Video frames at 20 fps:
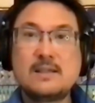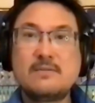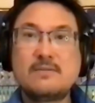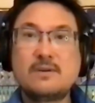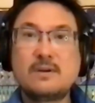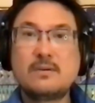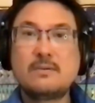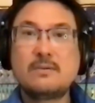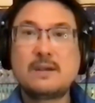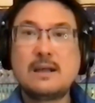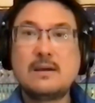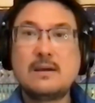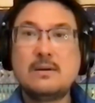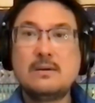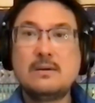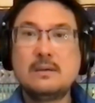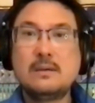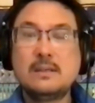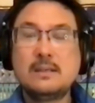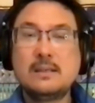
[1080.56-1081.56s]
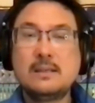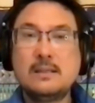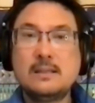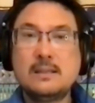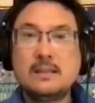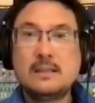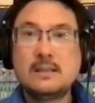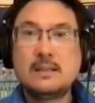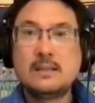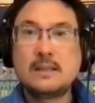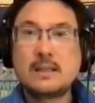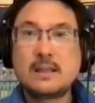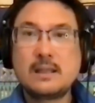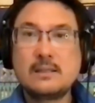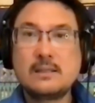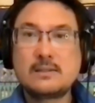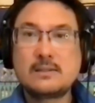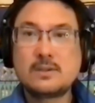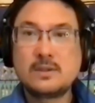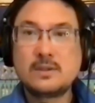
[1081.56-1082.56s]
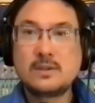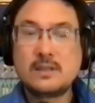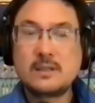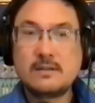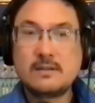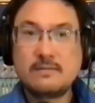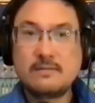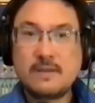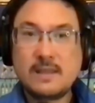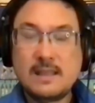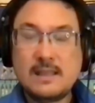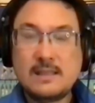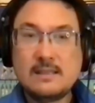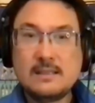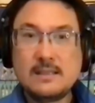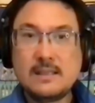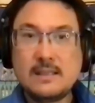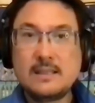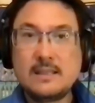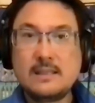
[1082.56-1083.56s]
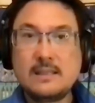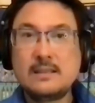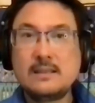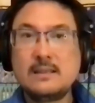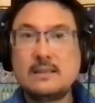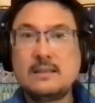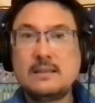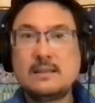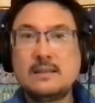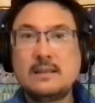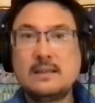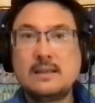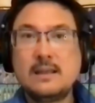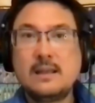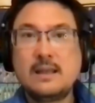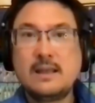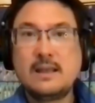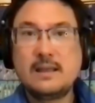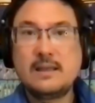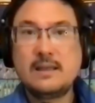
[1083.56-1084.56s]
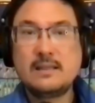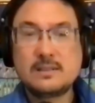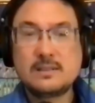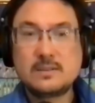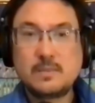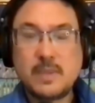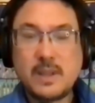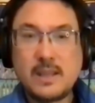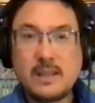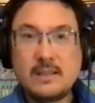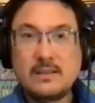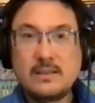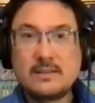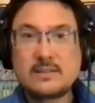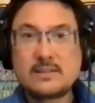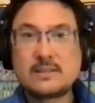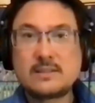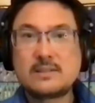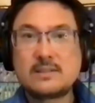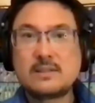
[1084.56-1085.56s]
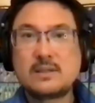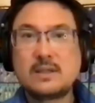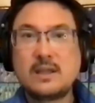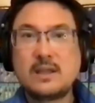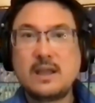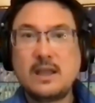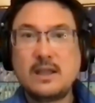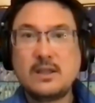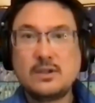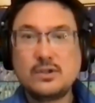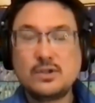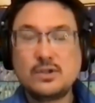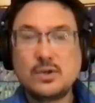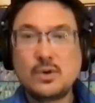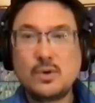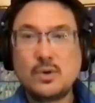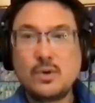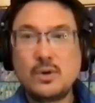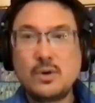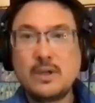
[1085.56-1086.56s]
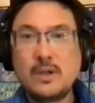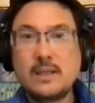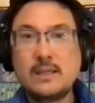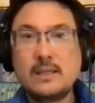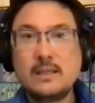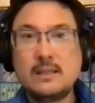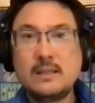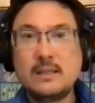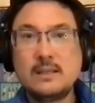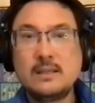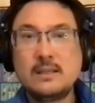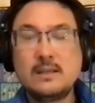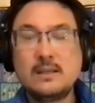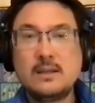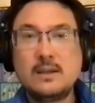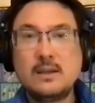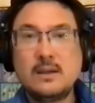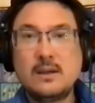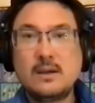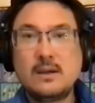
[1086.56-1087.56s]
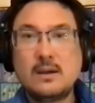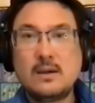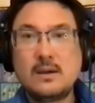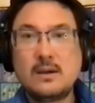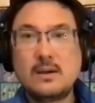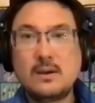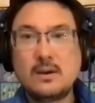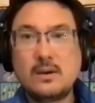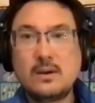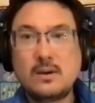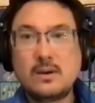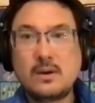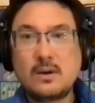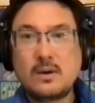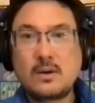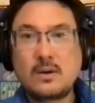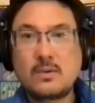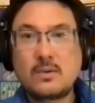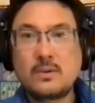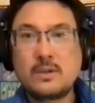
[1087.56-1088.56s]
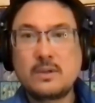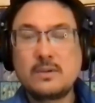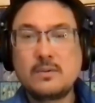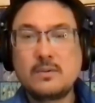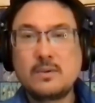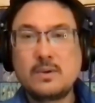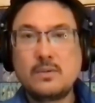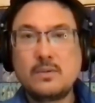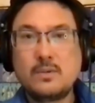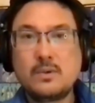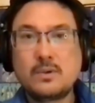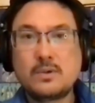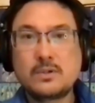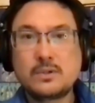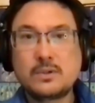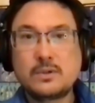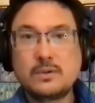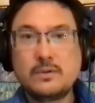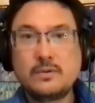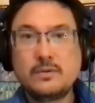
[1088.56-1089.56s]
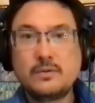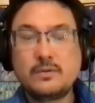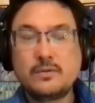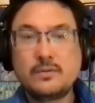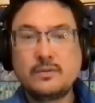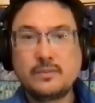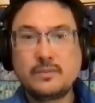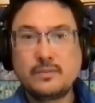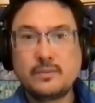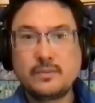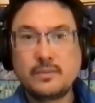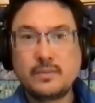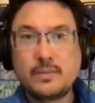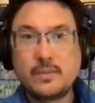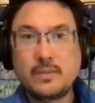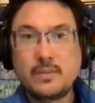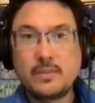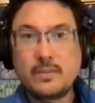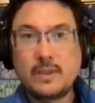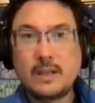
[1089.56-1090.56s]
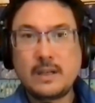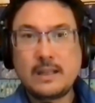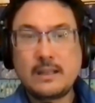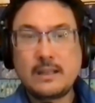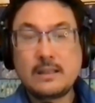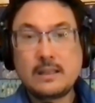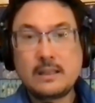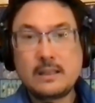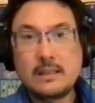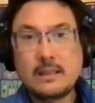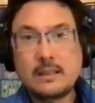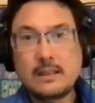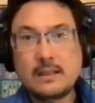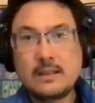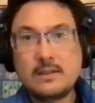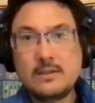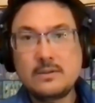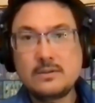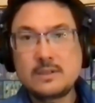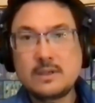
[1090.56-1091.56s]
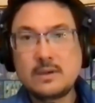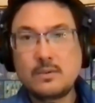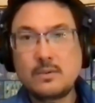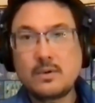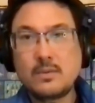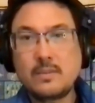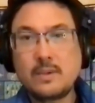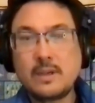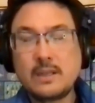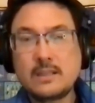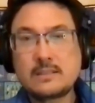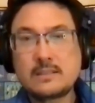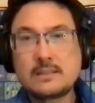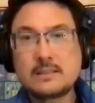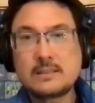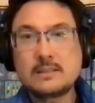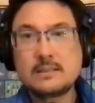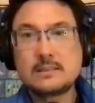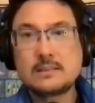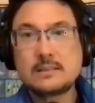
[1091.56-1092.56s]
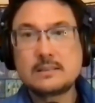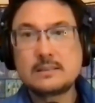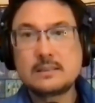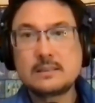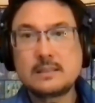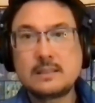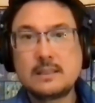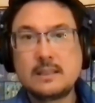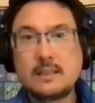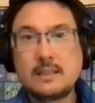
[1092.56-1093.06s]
different route? And so then if healing and space and joy are really what we're sort of, and I use that word medicines,